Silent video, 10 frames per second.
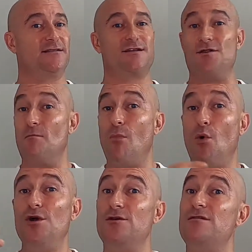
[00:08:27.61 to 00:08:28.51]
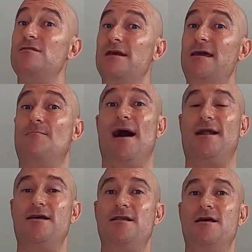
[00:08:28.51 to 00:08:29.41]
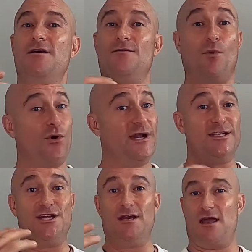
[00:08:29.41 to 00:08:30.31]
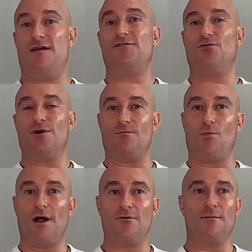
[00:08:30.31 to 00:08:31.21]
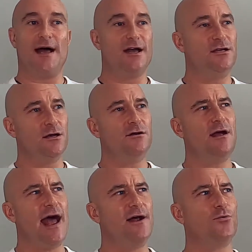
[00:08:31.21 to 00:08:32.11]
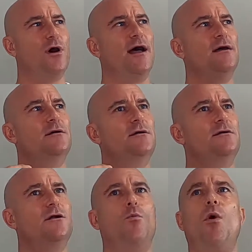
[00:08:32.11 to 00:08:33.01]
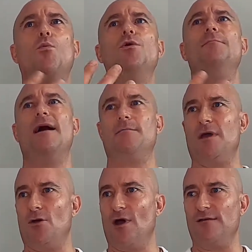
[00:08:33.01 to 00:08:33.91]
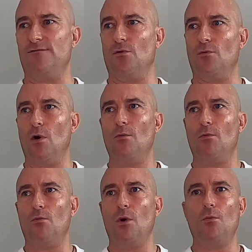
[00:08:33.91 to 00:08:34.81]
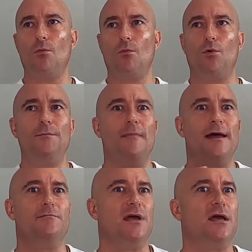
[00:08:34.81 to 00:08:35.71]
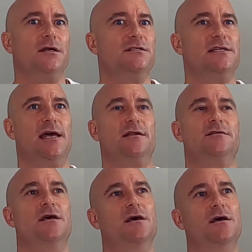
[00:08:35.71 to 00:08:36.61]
So the more you think about it, the more energy you give to it and wonder about, how do I, what would make me grateful? What would make me content?